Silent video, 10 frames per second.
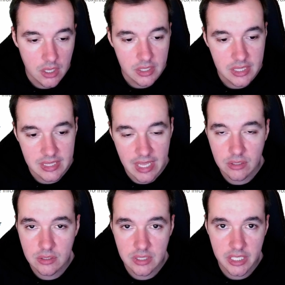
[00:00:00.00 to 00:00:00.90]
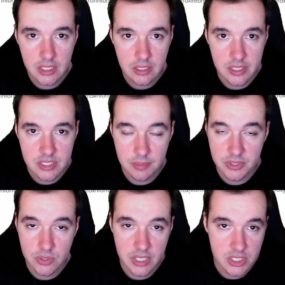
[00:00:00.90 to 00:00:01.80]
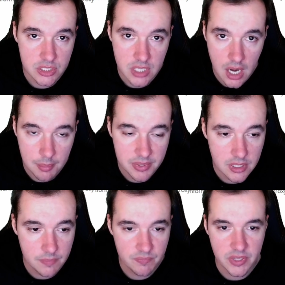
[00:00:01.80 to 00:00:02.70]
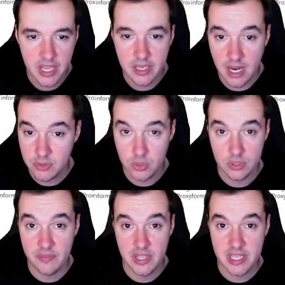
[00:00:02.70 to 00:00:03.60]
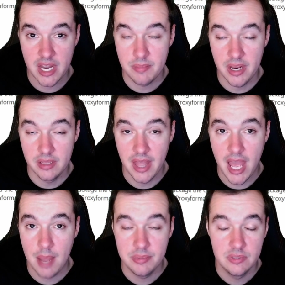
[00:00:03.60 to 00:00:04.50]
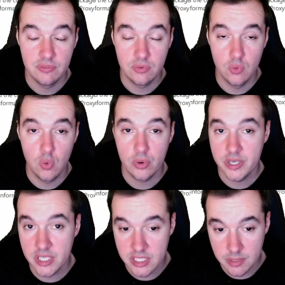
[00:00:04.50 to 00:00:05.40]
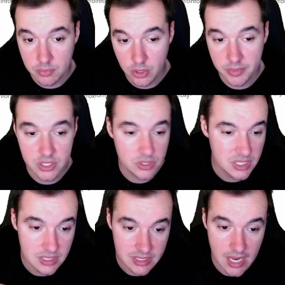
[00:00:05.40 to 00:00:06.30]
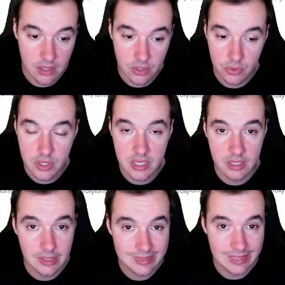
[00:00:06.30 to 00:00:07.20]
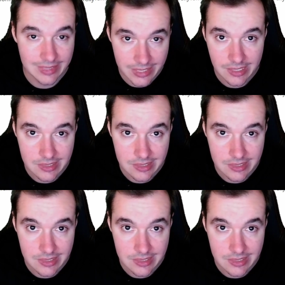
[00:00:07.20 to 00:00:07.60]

The download link is something you can just copy, and I've done that in my lab for an easy deployment. To just download the link,